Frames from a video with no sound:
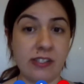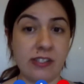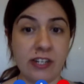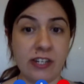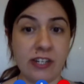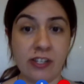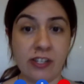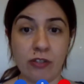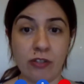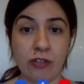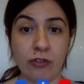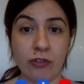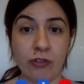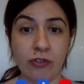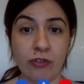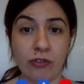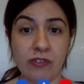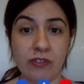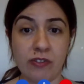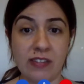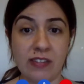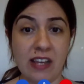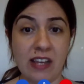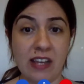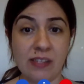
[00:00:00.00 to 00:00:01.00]
resolution
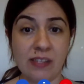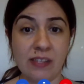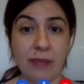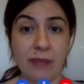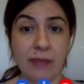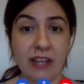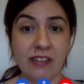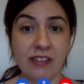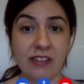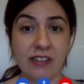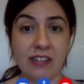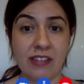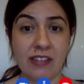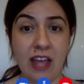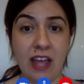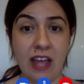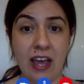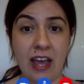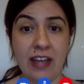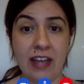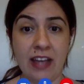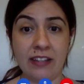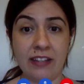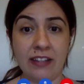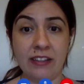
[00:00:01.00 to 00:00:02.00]
seismics
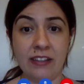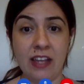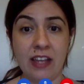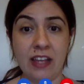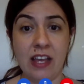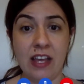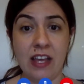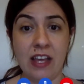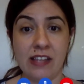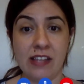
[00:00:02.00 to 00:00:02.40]
and